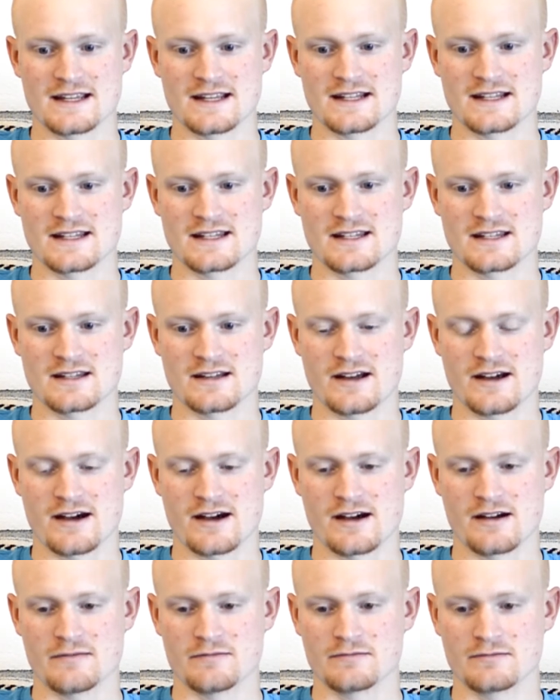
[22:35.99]

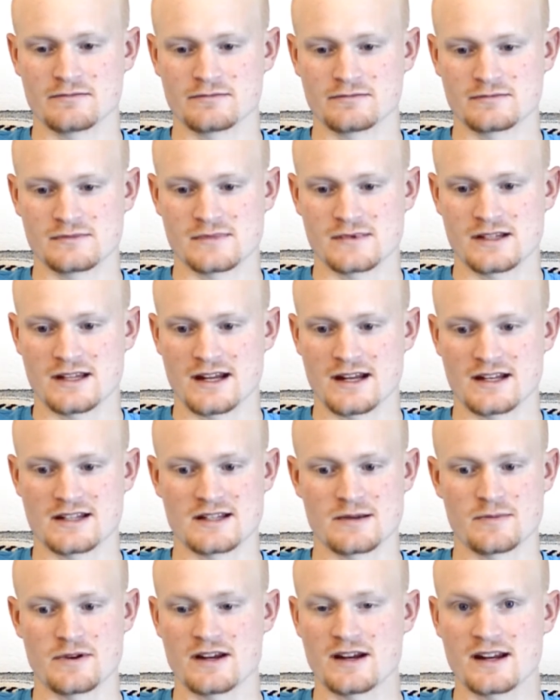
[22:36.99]
it ends
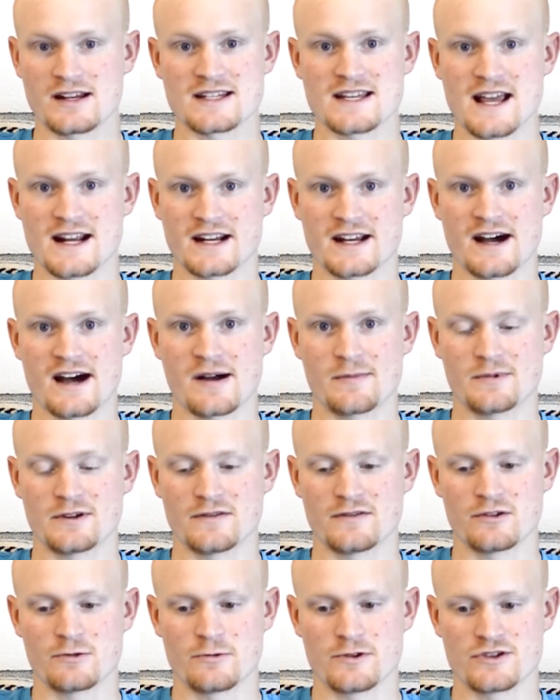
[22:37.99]
up being an exact copy
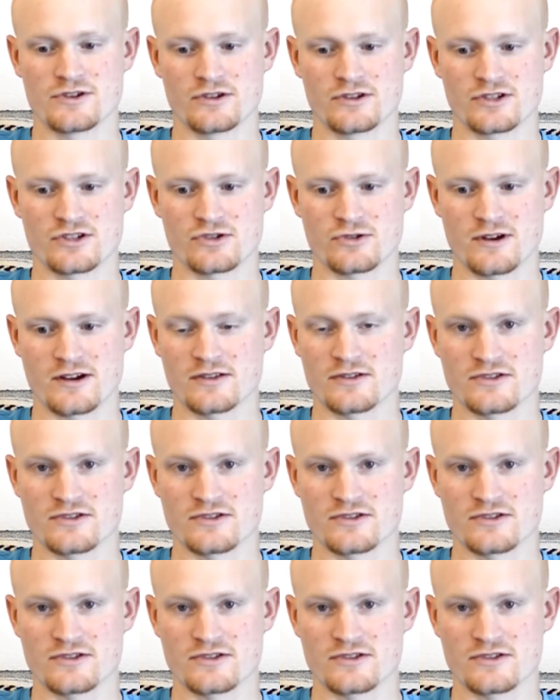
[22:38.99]
of the original strand.